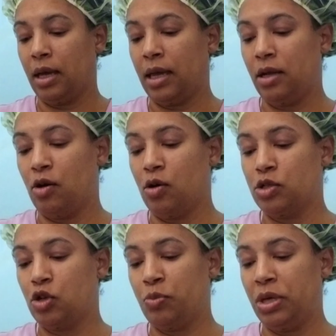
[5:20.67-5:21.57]
Can
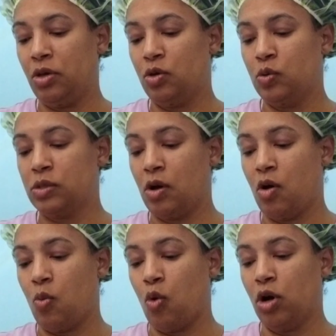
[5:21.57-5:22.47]
also be used
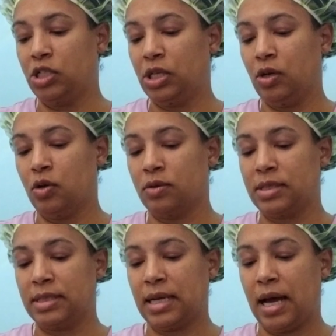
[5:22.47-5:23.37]
on wash and go
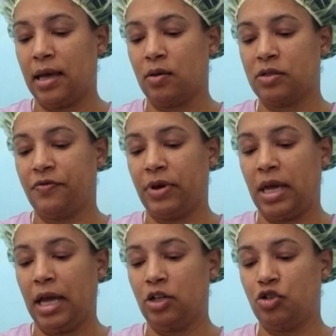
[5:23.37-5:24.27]
styles for
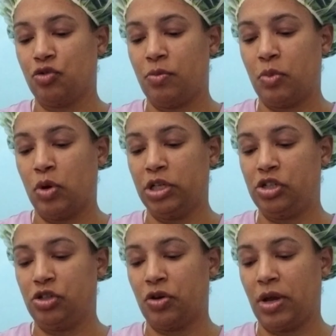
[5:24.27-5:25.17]
extra
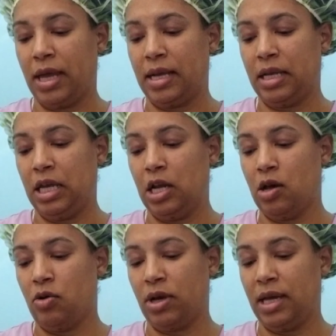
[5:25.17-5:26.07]
moisture and
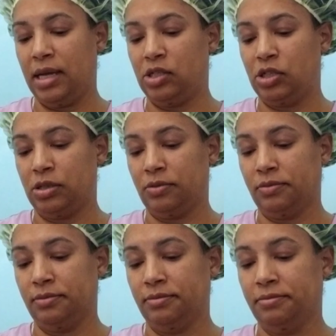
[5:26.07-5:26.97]
elongation.
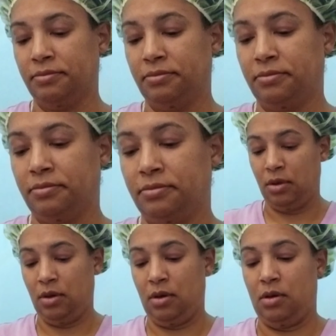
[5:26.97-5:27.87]

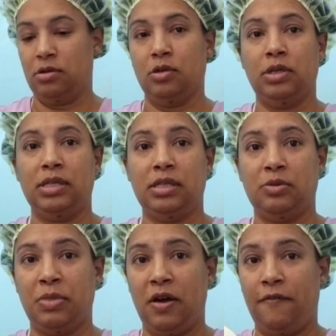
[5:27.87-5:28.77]
So this
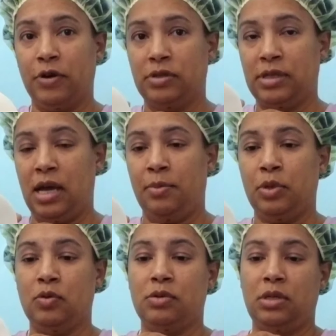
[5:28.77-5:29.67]
is my first time
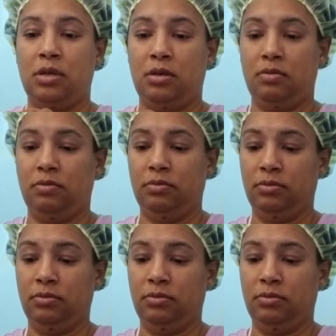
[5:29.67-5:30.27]
using it.